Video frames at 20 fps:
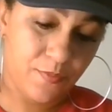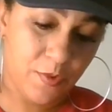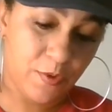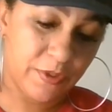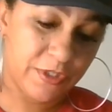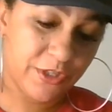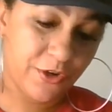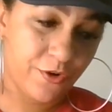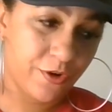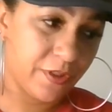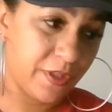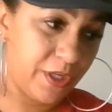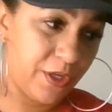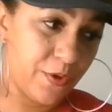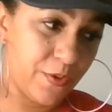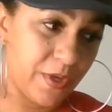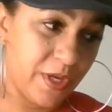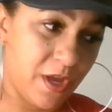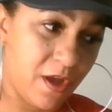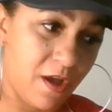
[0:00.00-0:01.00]
What's currently
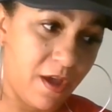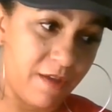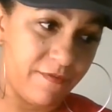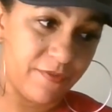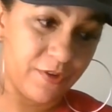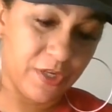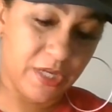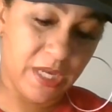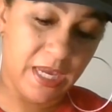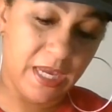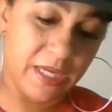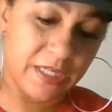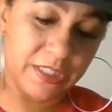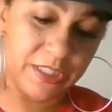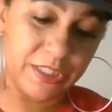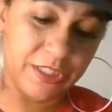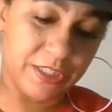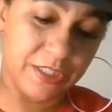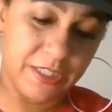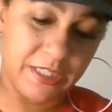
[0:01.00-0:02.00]
going on for
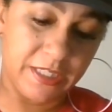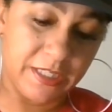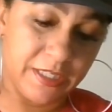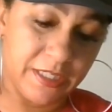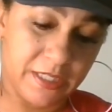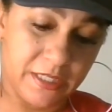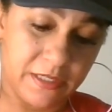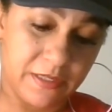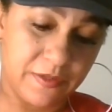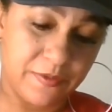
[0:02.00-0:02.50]
Cancer here?